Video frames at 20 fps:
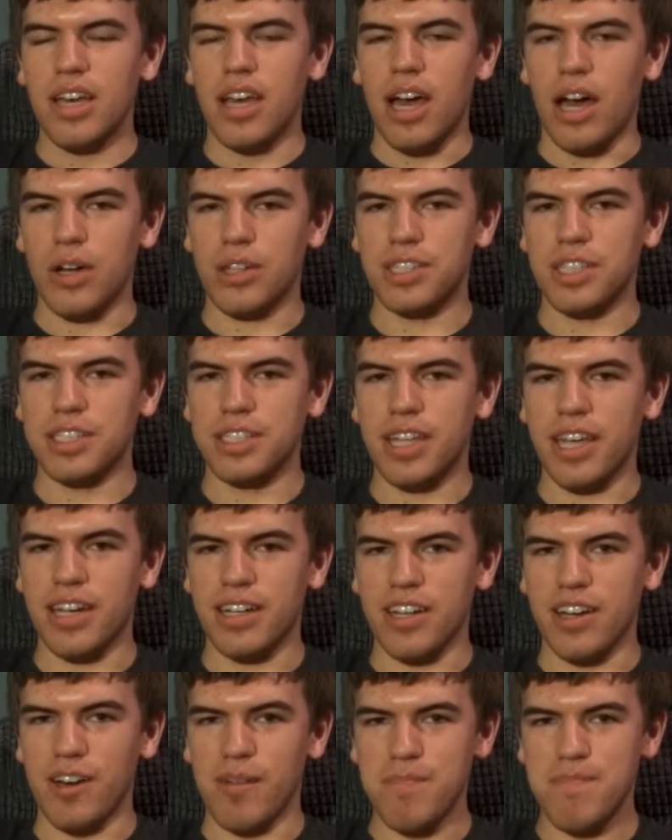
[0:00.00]
How does it
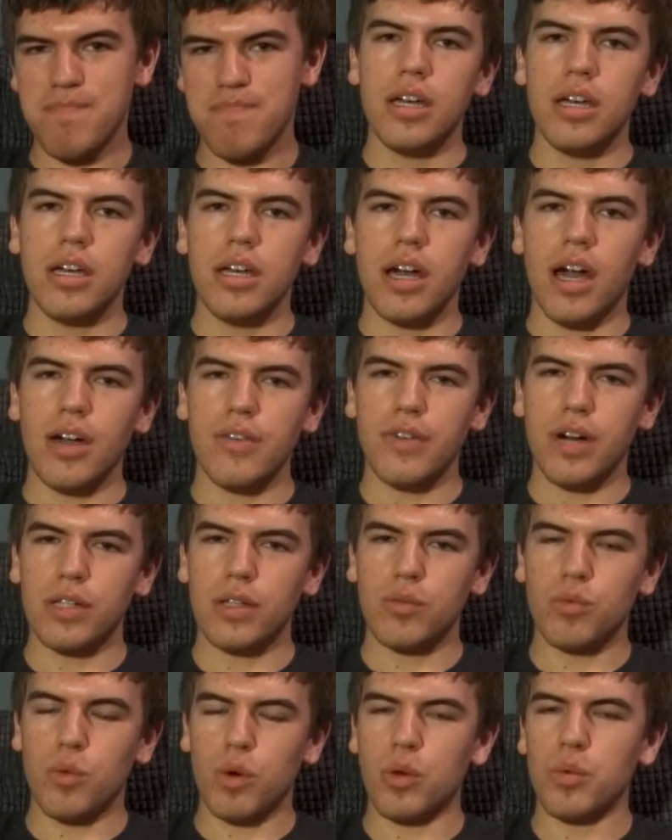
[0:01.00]
stack up? I
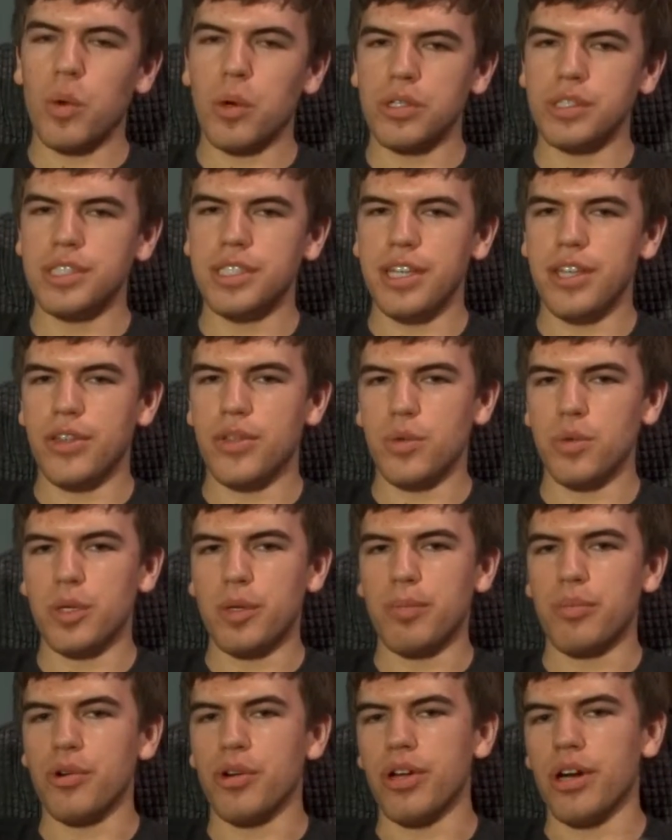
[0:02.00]
followed World War Z through
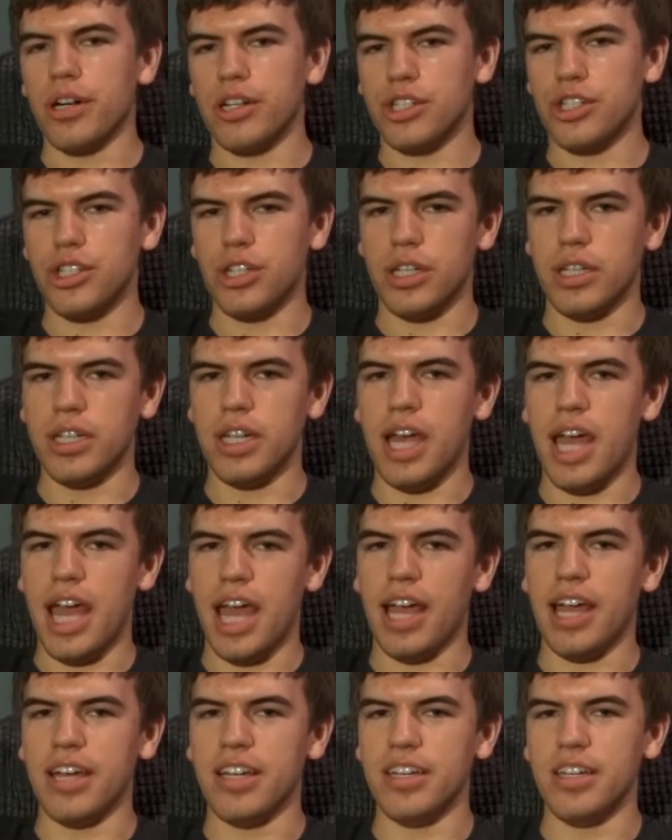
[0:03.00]
the production,
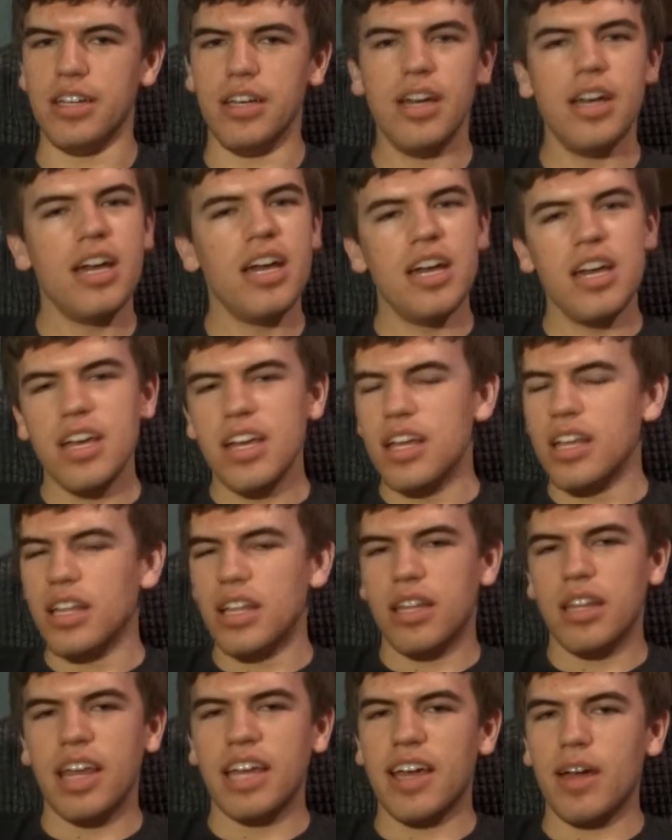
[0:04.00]
and
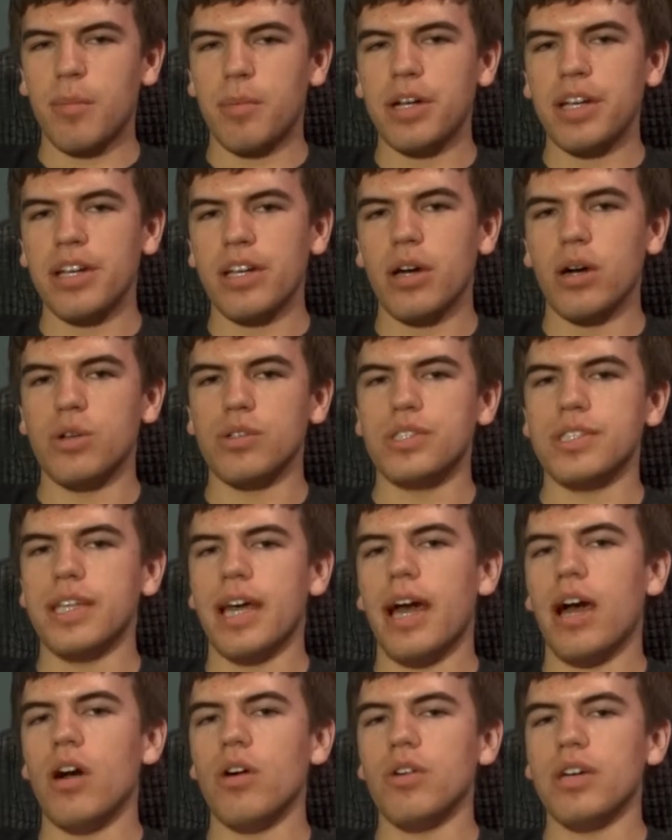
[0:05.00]
like everybody knows
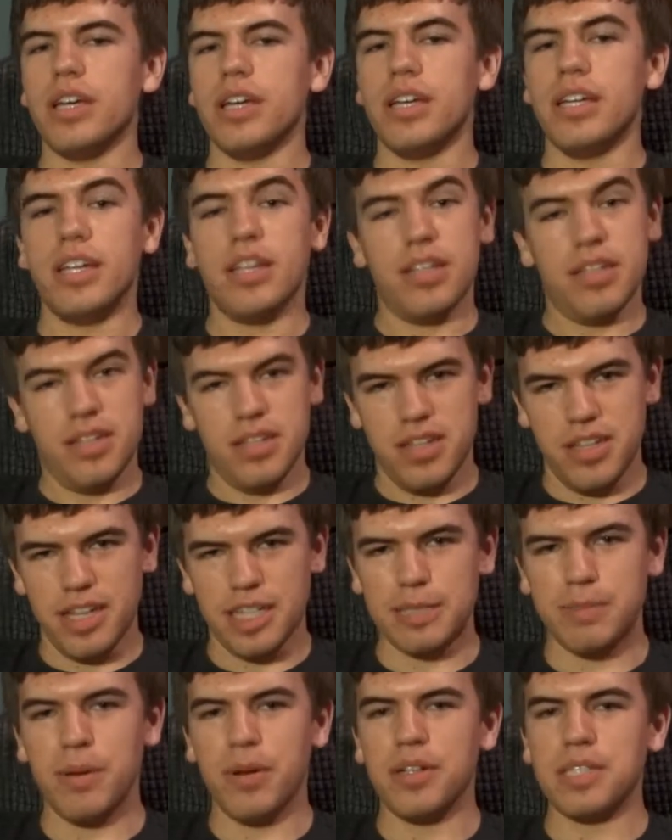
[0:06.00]
now, it
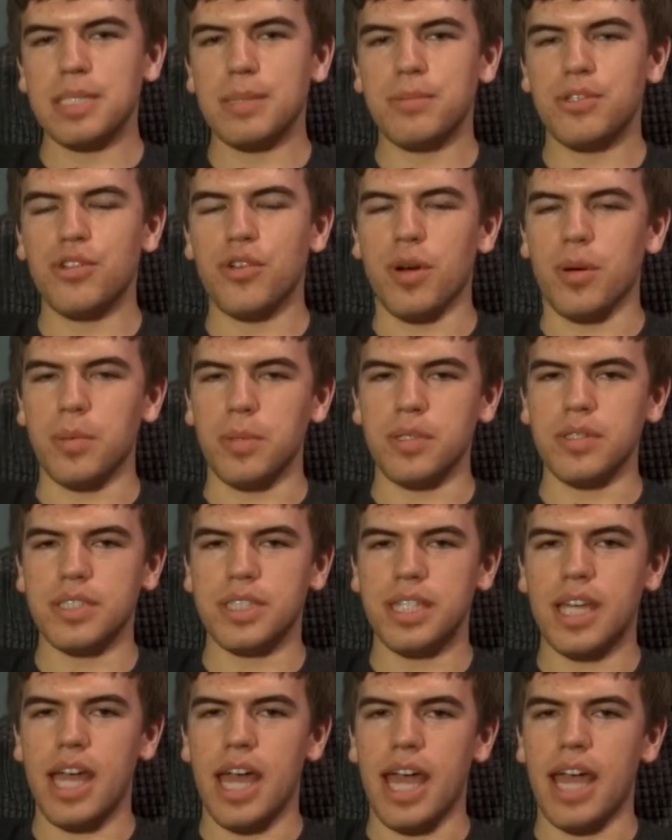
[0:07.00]
experienced some
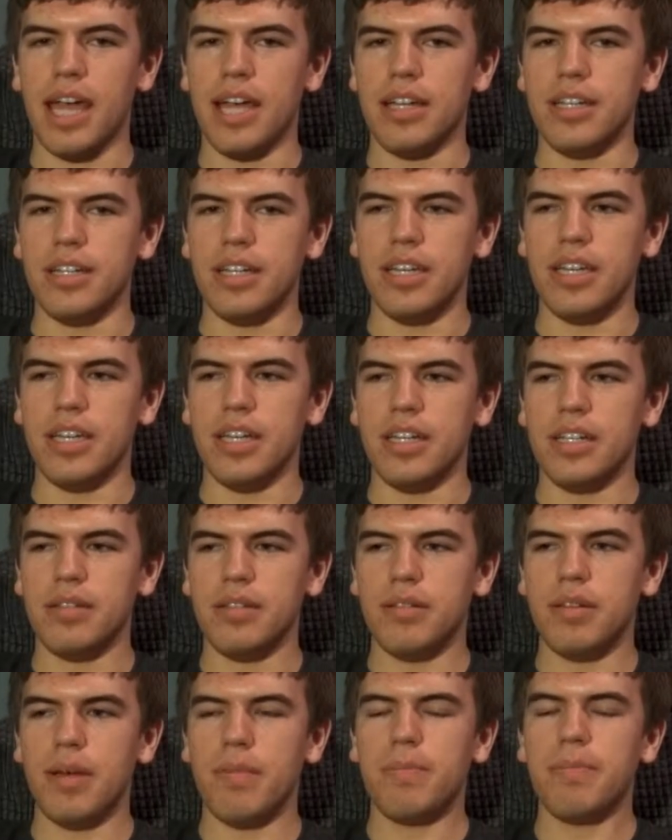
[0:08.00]
troubles, and it
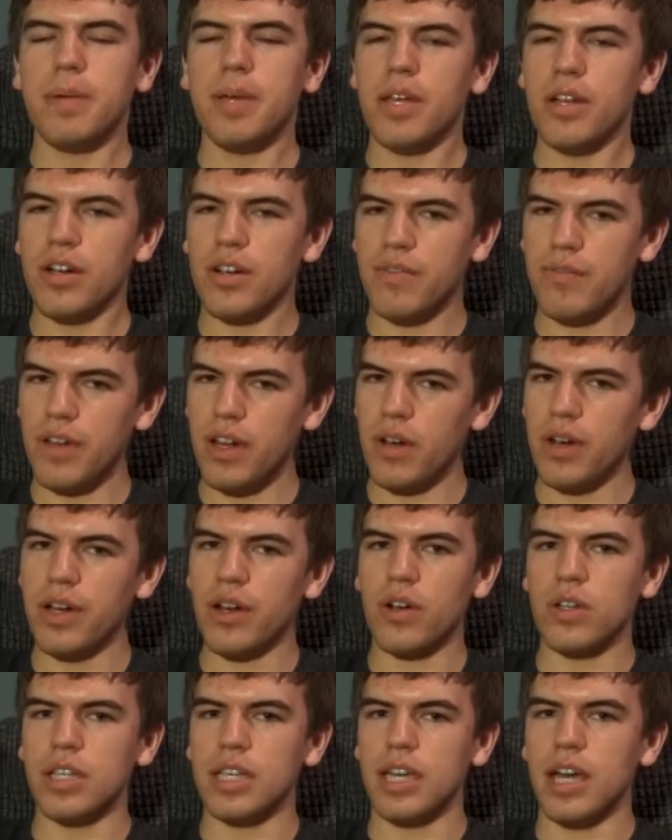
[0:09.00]
appeared very
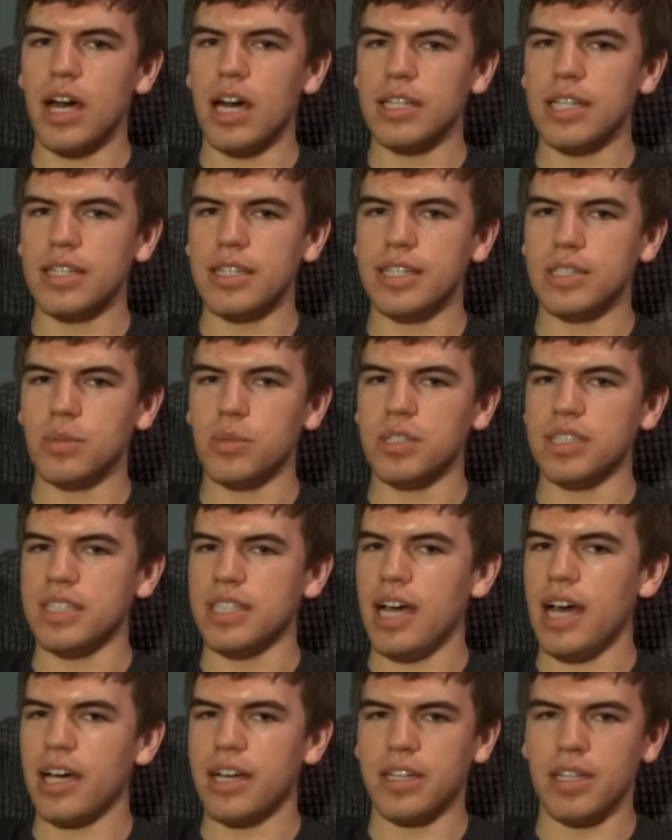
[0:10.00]
early on that this was
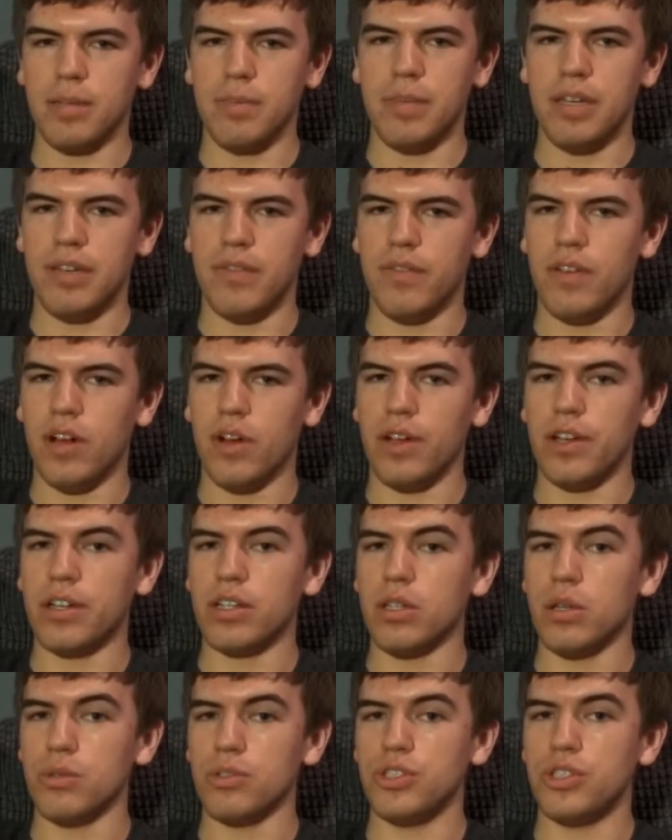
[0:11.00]
not going to be very
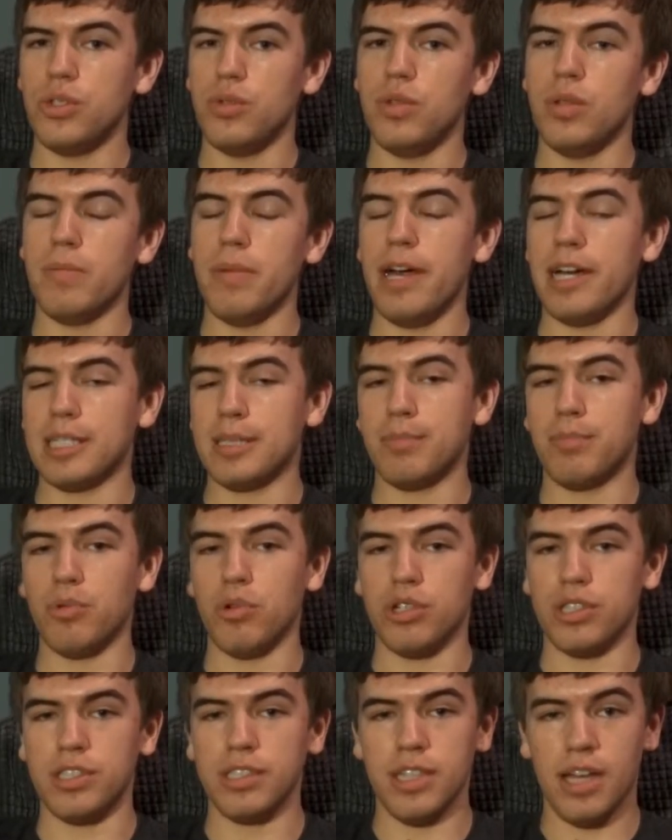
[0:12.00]
close to the Max
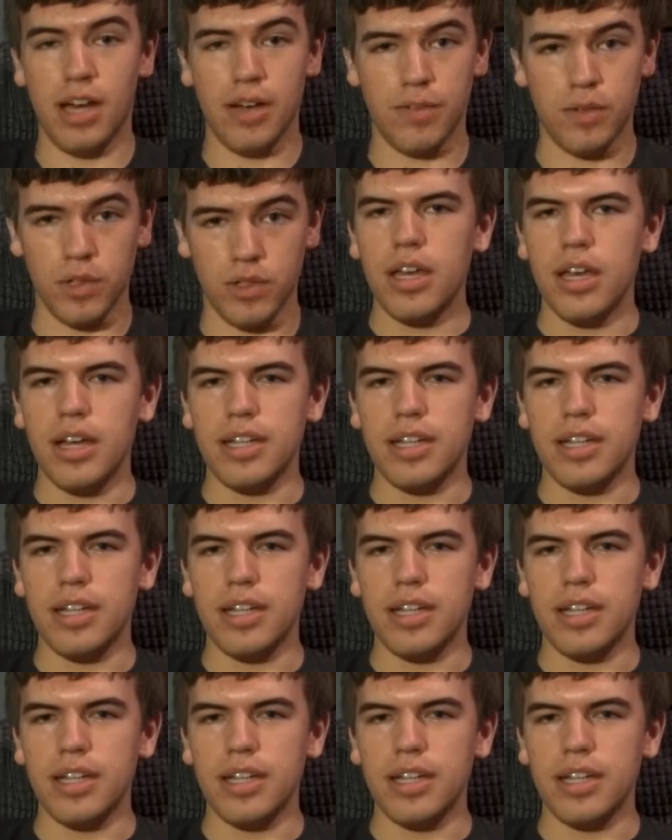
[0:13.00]
Brooks novel.